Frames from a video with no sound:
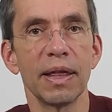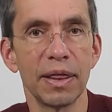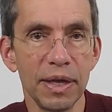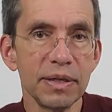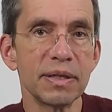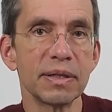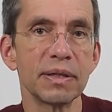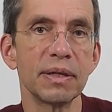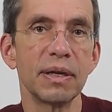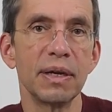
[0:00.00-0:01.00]

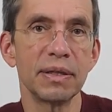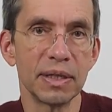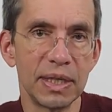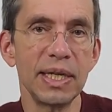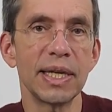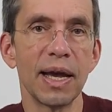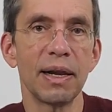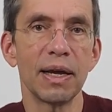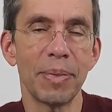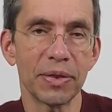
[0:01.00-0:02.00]
This is a
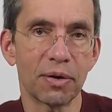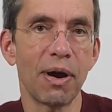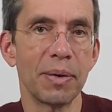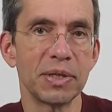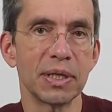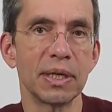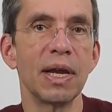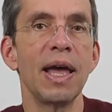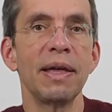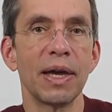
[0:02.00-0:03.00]
detail about the crime scene
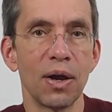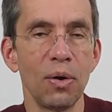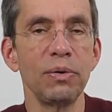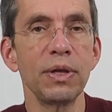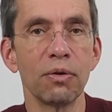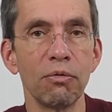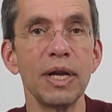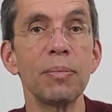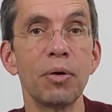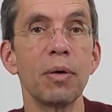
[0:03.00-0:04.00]
that only the
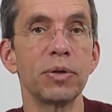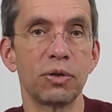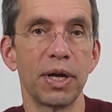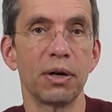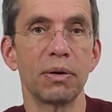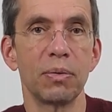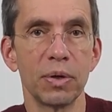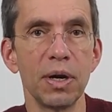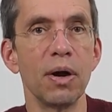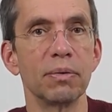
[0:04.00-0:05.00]
real perpetrator
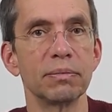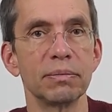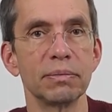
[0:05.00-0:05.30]
would know.